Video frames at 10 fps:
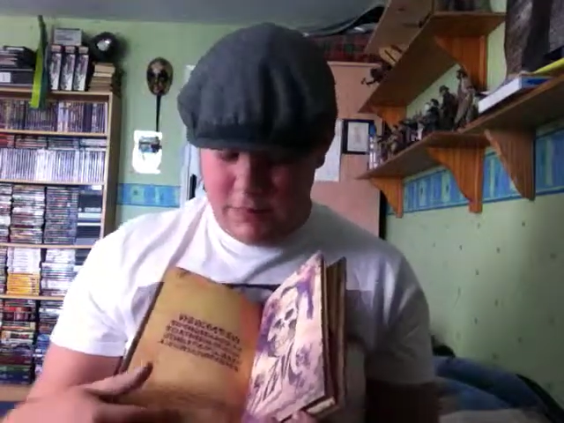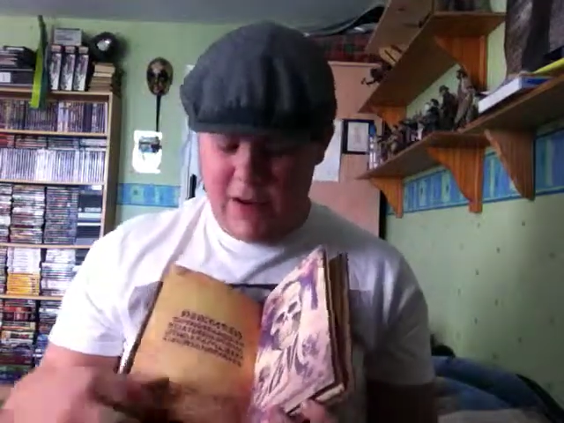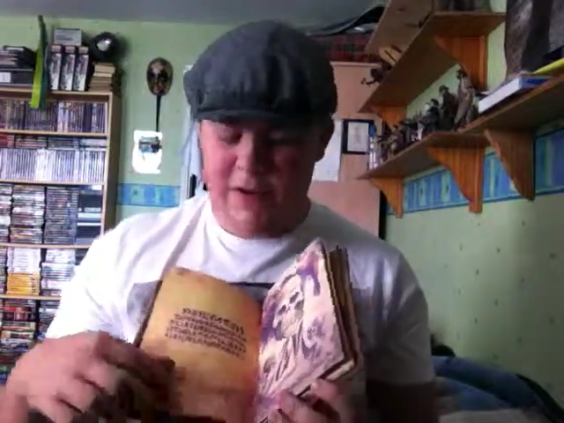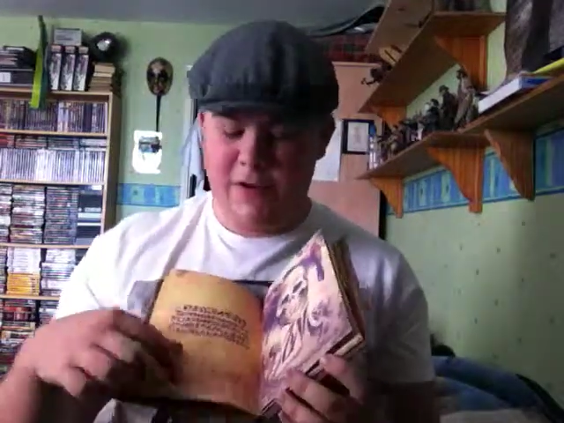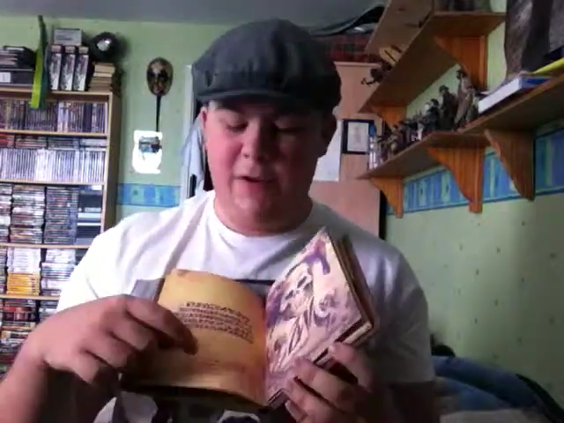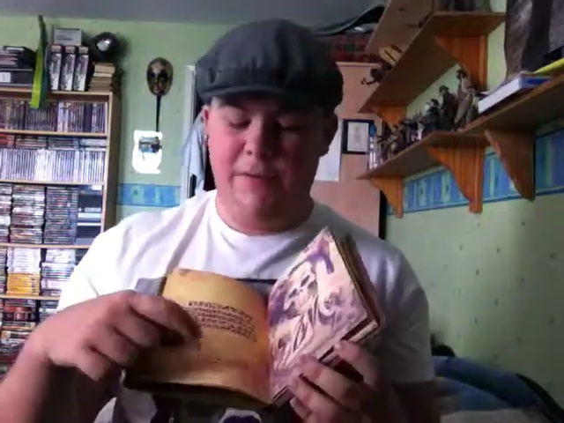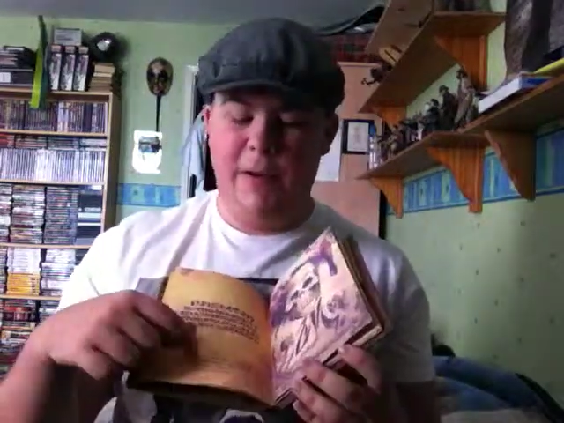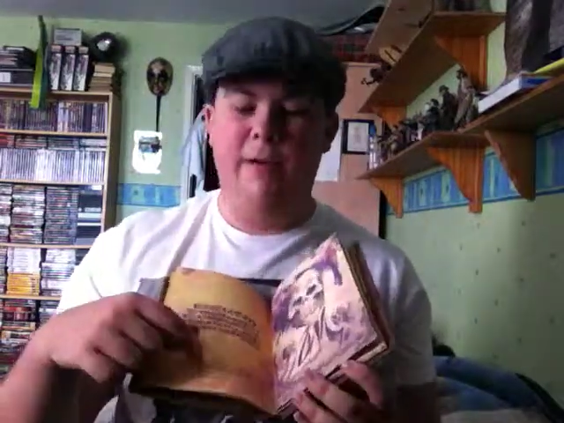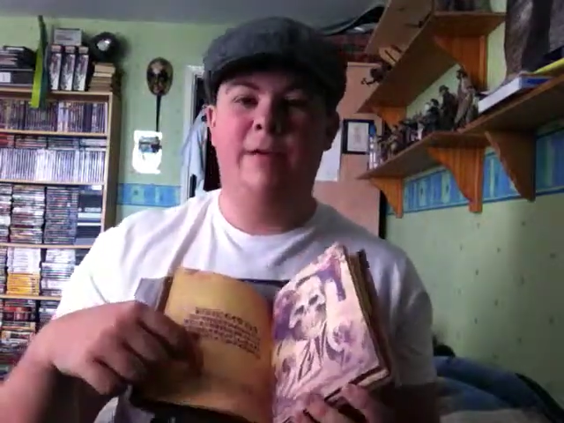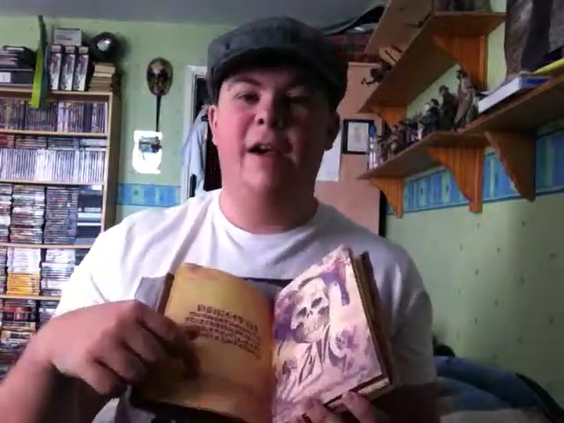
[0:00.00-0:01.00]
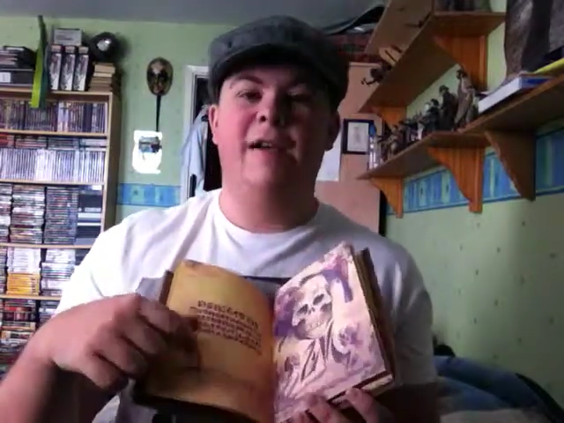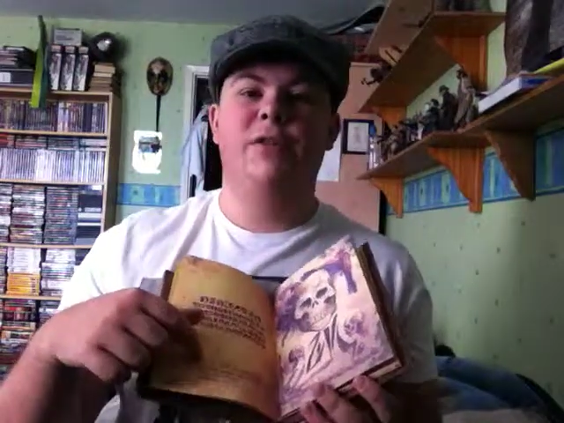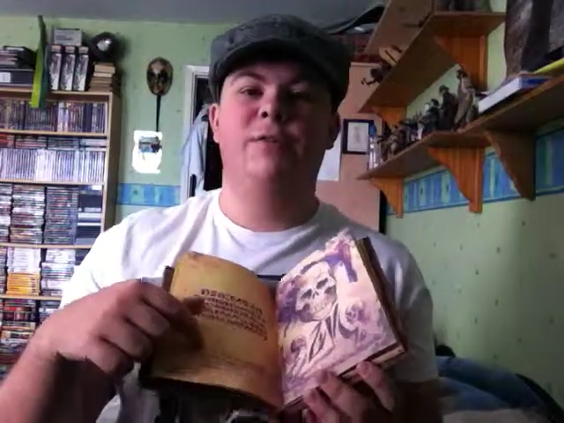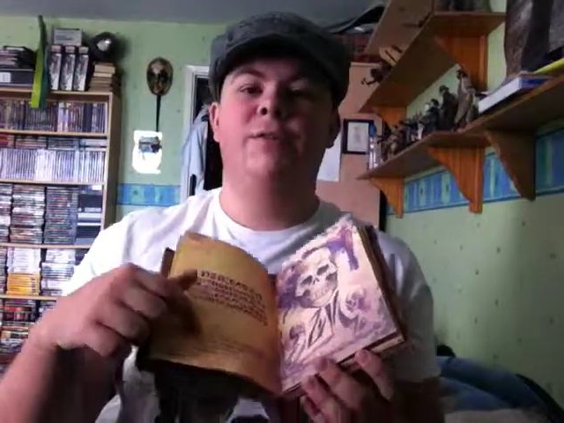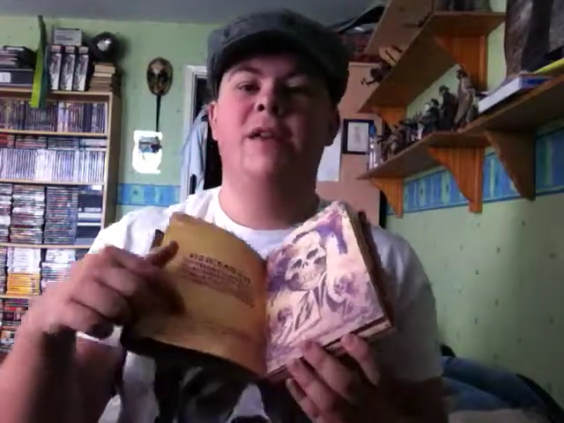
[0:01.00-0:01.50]
Yeah, just got a bit that
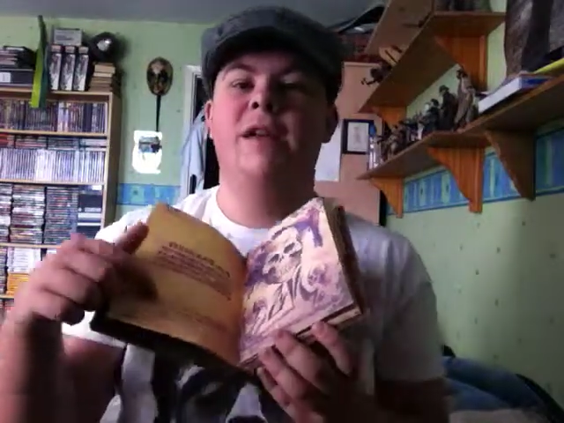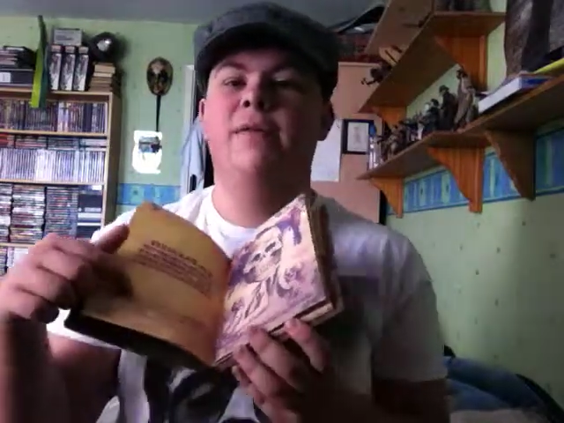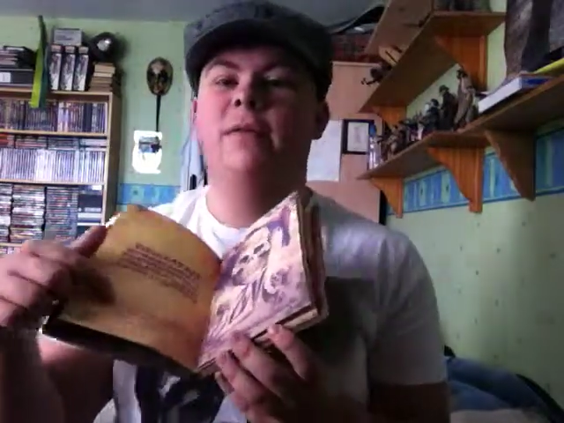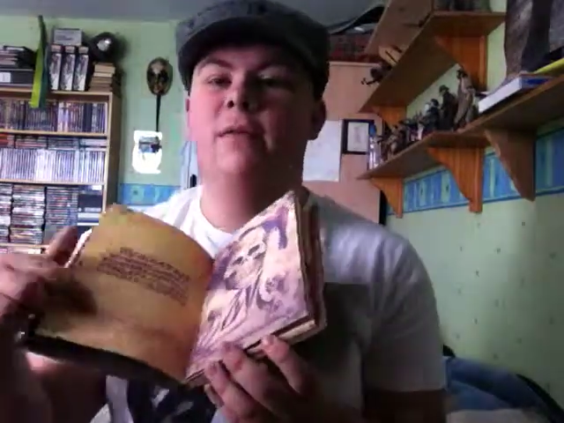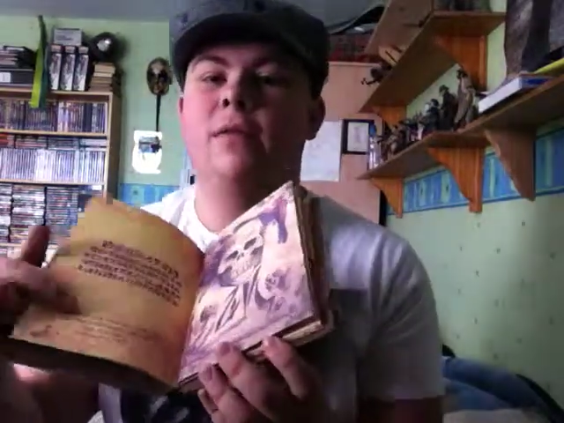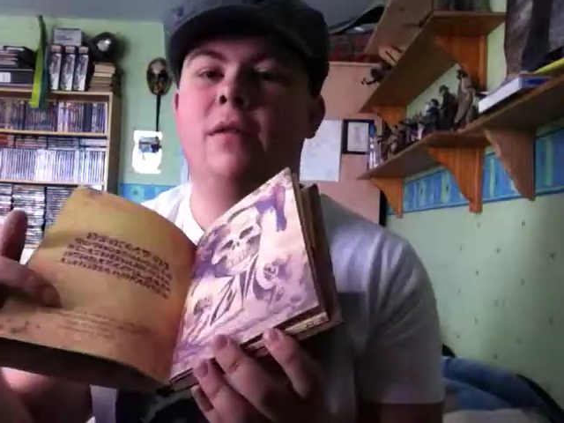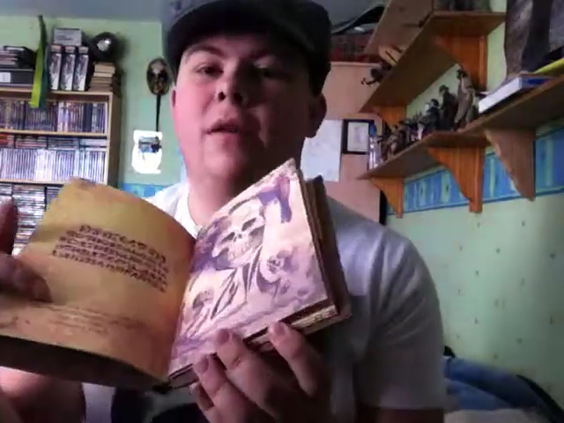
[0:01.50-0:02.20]
Tom Sullivan